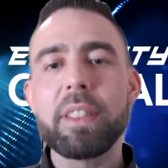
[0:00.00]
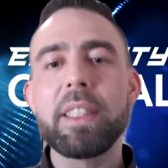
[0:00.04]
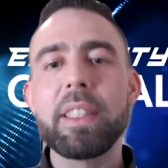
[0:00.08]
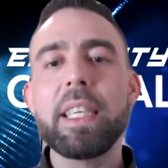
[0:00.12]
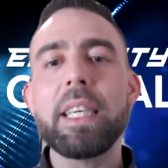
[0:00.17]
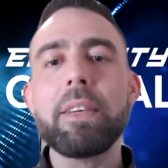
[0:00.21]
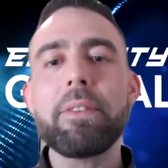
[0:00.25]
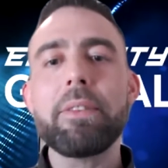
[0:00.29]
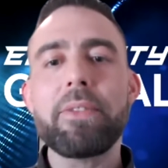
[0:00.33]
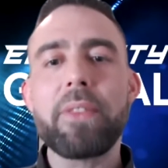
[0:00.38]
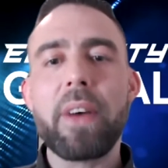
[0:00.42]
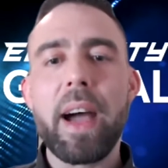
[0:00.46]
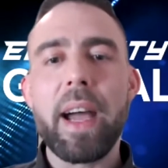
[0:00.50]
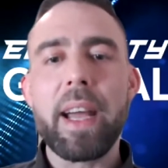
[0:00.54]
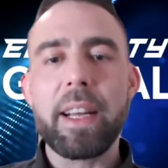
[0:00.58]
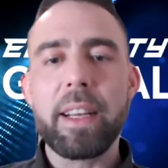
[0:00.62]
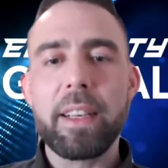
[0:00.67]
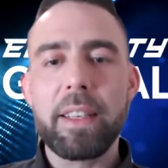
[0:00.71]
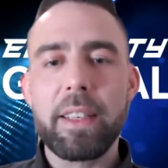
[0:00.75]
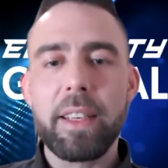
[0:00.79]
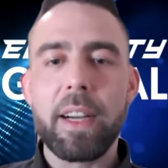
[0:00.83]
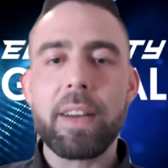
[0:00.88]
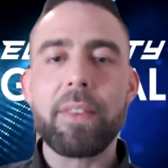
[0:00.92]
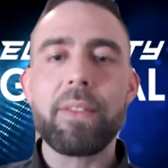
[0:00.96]
DeFi
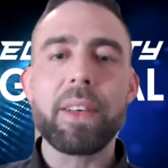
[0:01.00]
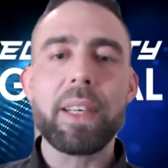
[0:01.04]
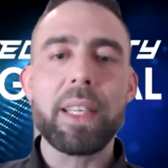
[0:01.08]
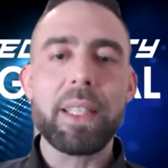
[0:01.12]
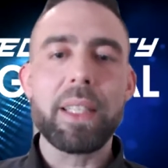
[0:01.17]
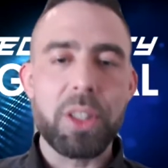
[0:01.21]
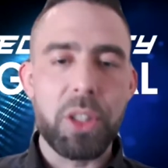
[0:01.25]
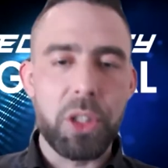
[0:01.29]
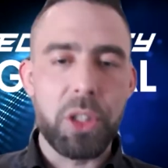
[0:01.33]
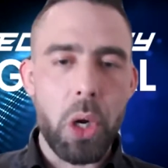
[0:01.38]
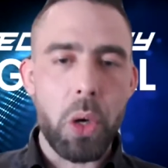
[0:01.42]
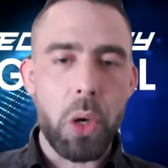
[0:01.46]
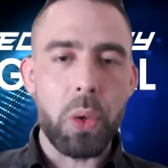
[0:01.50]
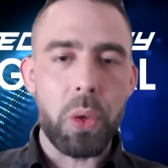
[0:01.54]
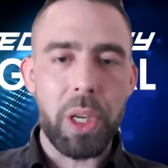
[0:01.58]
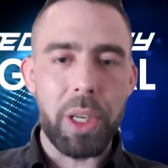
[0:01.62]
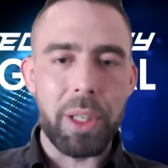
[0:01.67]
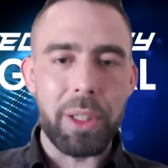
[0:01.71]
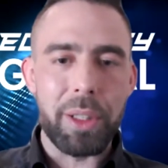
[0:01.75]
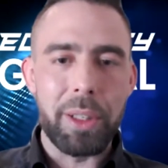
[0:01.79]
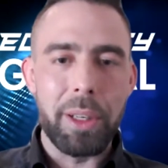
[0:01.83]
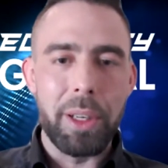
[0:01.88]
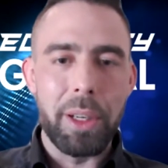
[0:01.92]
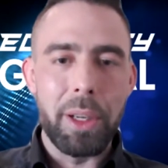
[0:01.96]
governance
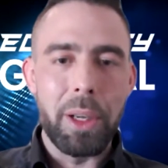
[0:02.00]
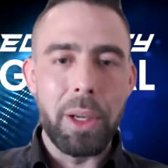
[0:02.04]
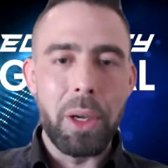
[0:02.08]
token